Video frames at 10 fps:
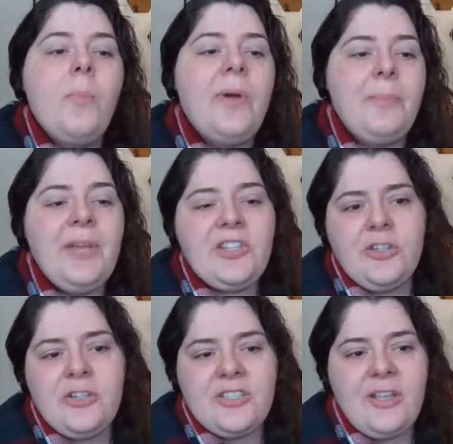But
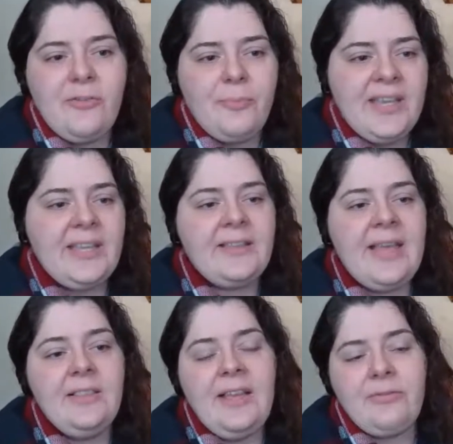picture yourself making
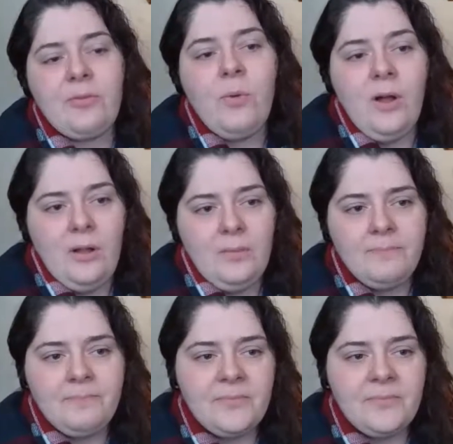that left wall.